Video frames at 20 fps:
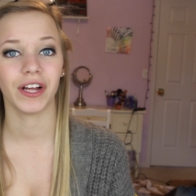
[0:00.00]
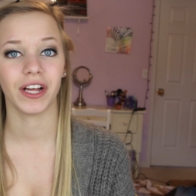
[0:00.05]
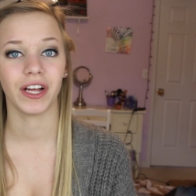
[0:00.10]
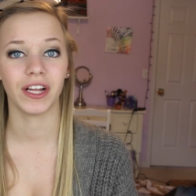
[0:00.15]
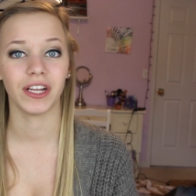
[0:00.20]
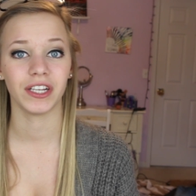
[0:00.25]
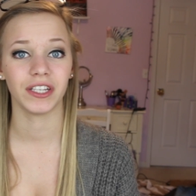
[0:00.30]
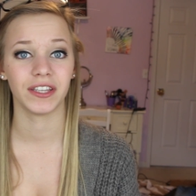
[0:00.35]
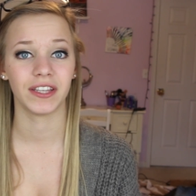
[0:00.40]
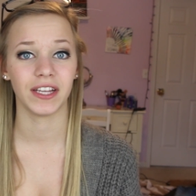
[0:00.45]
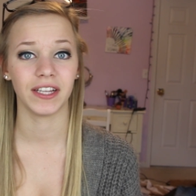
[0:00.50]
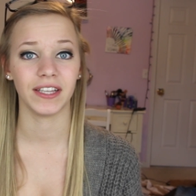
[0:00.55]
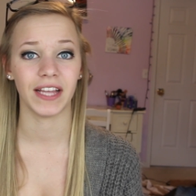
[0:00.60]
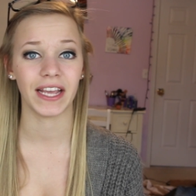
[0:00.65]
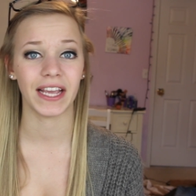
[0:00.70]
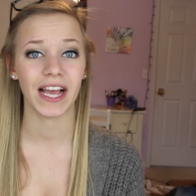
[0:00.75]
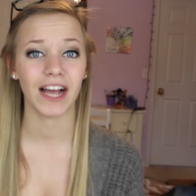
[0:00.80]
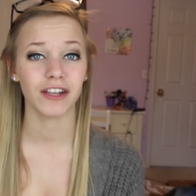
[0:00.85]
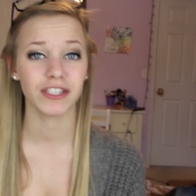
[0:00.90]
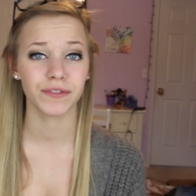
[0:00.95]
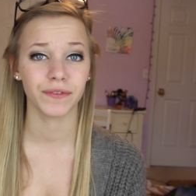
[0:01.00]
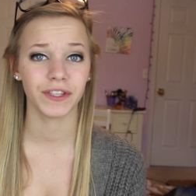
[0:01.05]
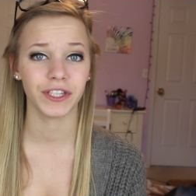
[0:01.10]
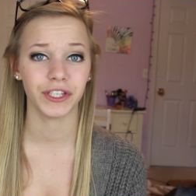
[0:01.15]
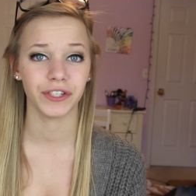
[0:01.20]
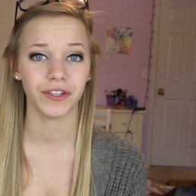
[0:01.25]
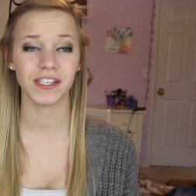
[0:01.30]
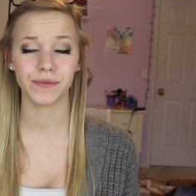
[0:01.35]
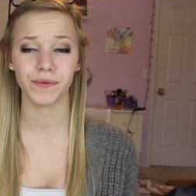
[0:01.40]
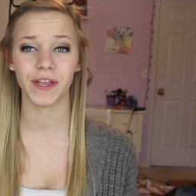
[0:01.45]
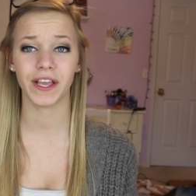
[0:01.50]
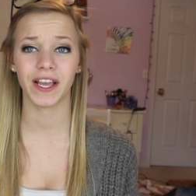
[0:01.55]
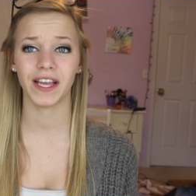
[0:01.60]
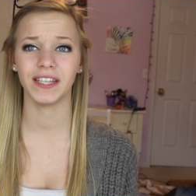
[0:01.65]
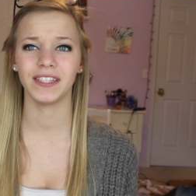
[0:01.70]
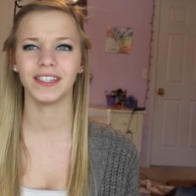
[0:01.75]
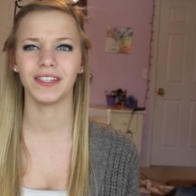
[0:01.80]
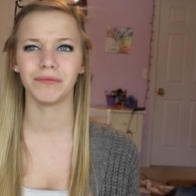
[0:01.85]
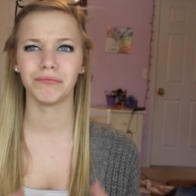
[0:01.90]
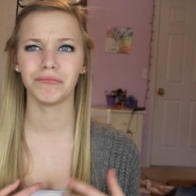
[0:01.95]
to the lake house with you this
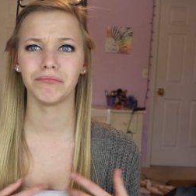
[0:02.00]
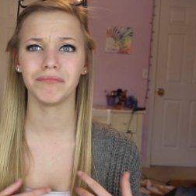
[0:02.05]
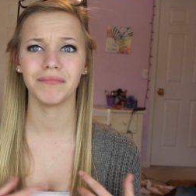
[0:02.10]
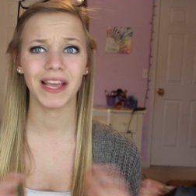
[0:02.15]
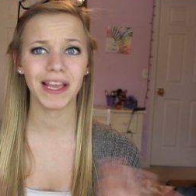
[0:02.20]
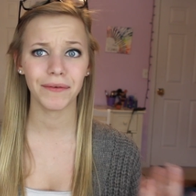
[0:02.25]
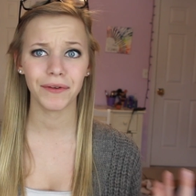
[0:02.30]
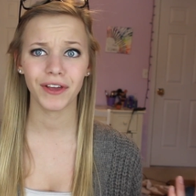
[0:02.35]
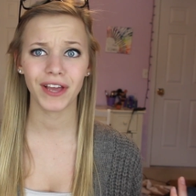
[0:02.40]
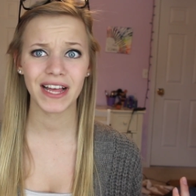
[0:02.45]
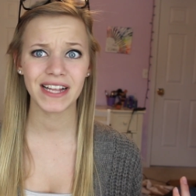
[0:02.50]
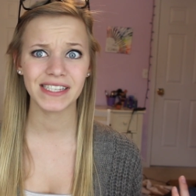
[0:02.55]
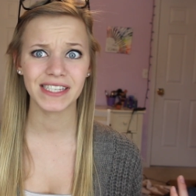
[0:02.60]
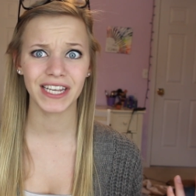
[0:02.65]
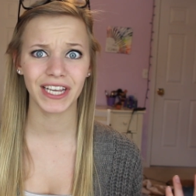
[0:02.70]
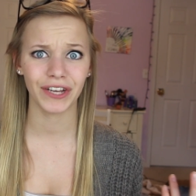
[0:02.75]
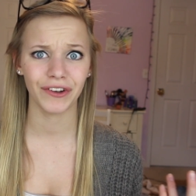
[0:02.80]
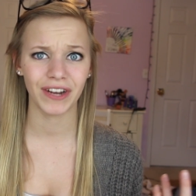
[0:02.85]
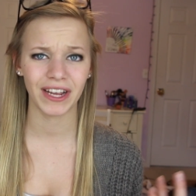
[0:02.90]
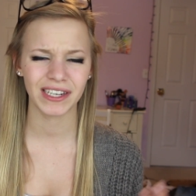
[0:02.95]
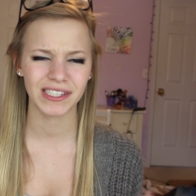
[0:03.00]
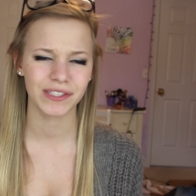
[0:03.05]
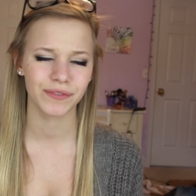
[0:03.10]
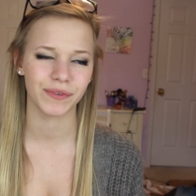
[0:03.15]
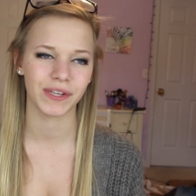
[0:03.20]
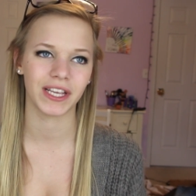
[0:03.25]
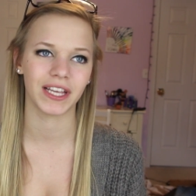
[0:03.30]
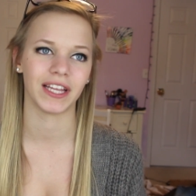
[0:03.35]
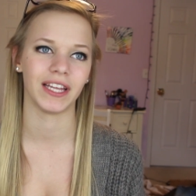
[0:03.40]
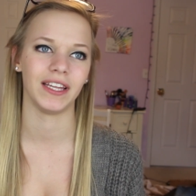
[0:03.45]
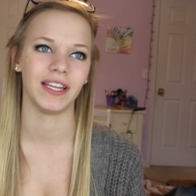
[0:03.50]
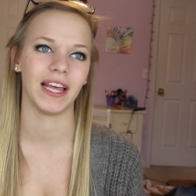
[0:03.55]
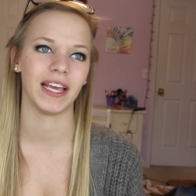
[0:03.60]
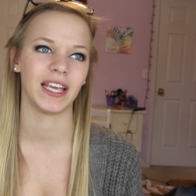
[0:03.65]
weekend, maybe you guys can go next weekend.